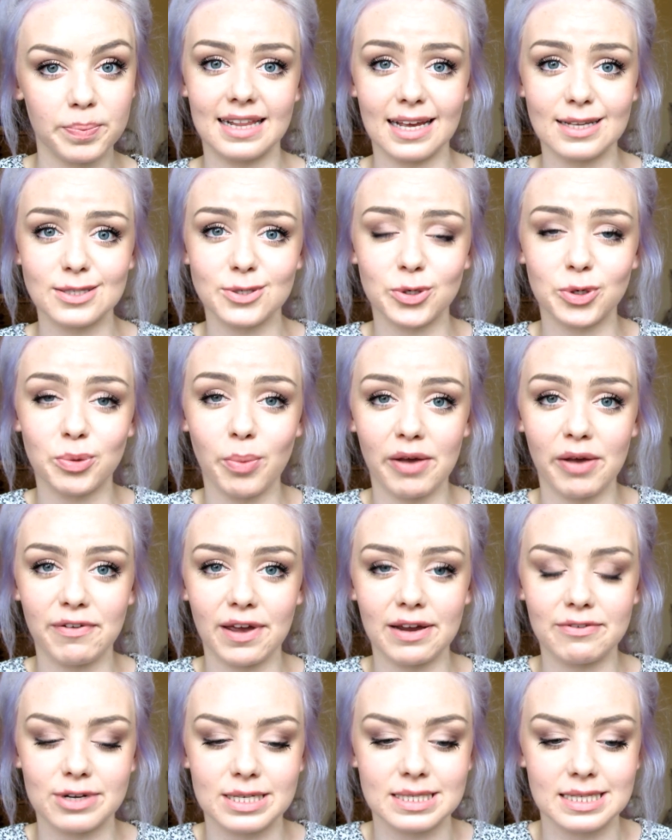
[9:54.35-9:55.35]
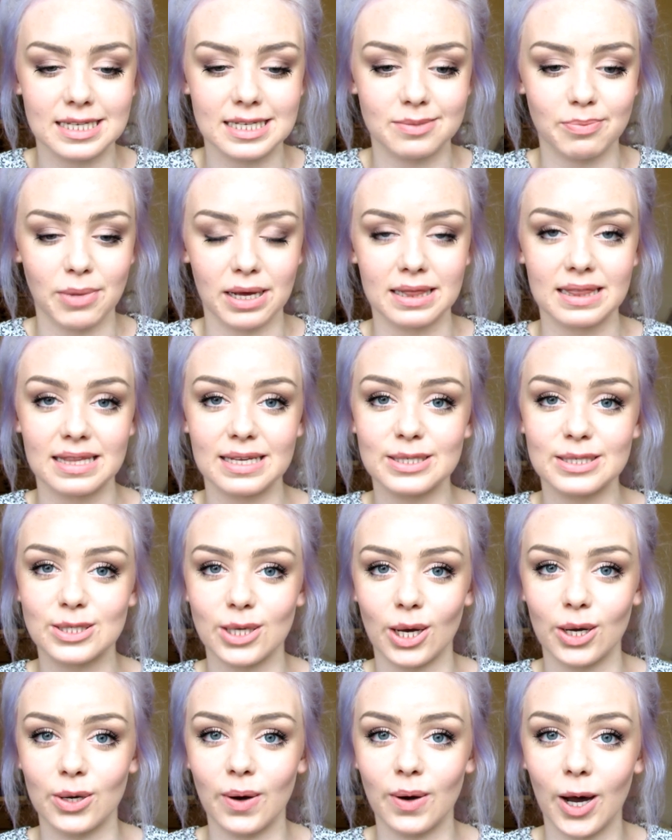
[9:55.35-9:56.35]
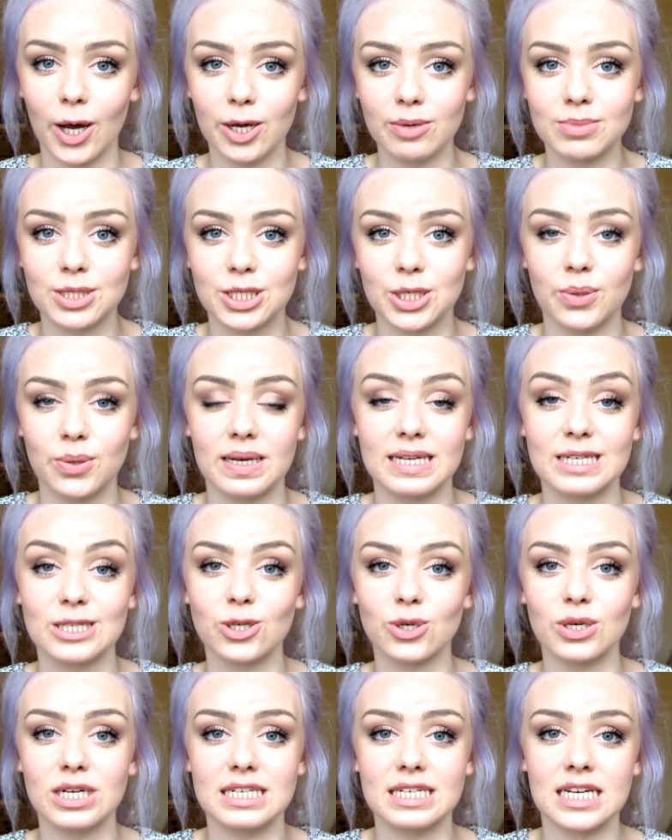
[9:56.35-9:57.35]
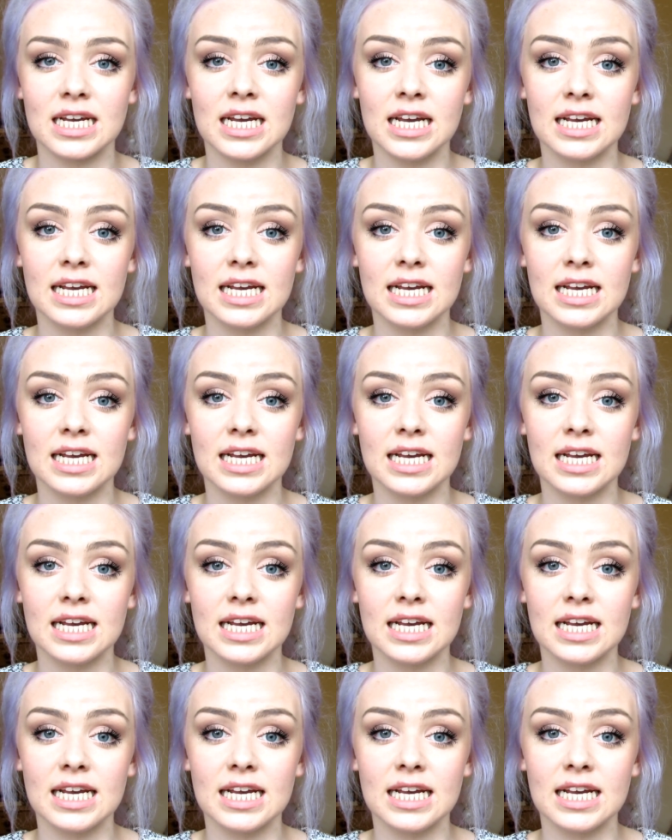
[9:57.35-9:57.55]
And that's all my favourites this month, so I hope you enjoyed